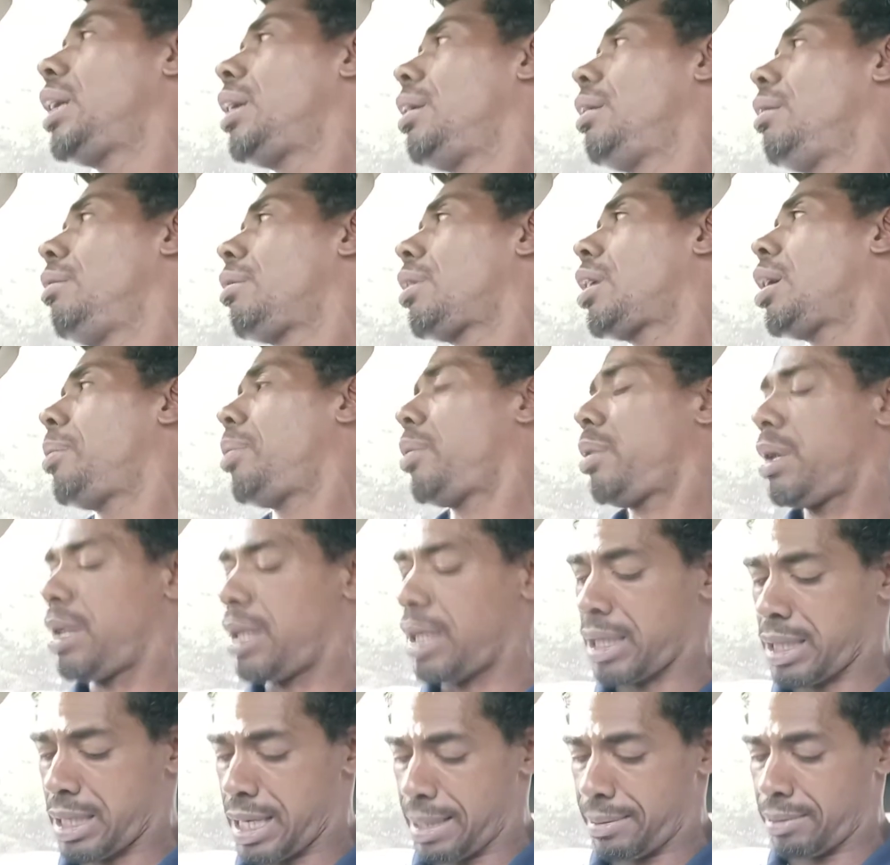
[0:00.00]
in a little couple
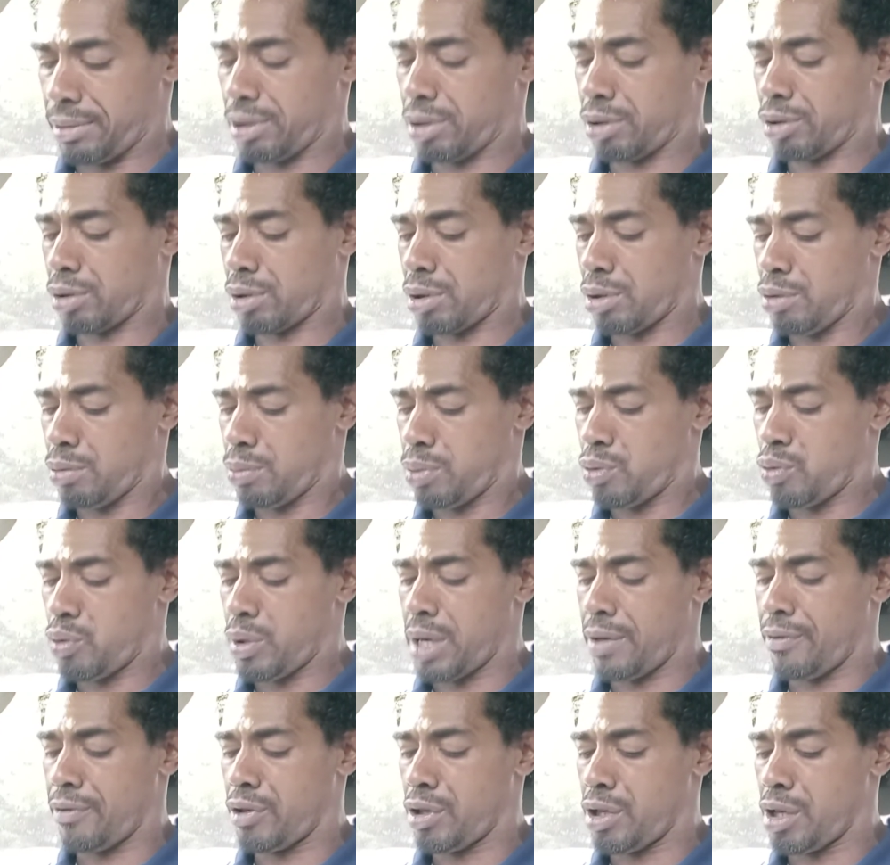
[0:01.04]
helicopters to scoop
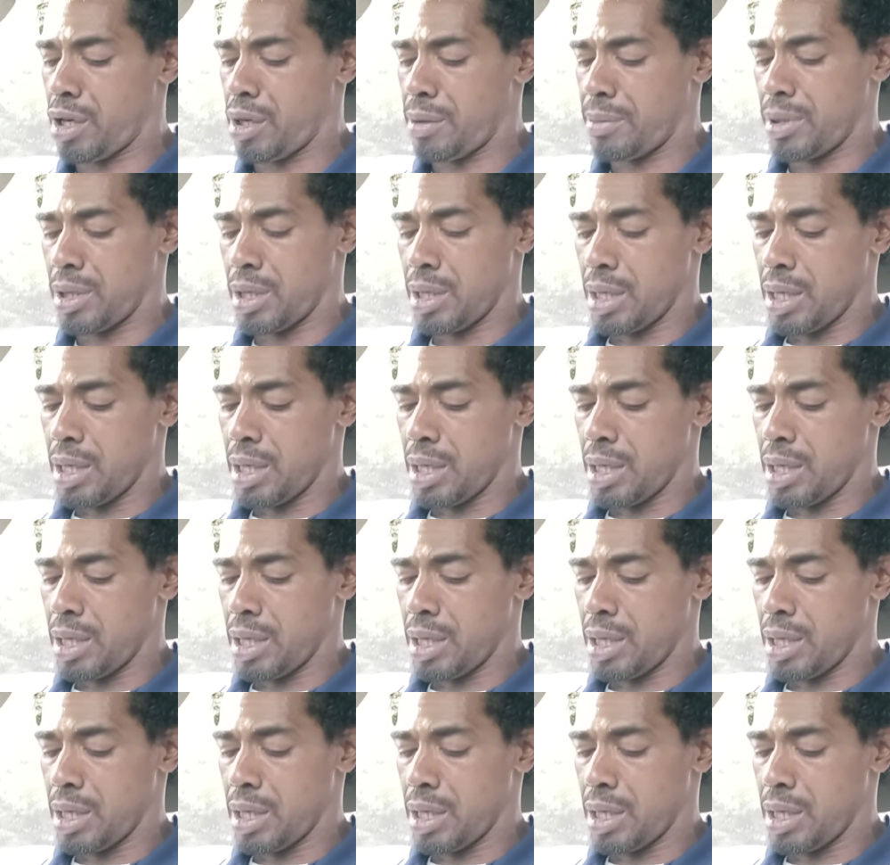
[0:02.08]
whoever up.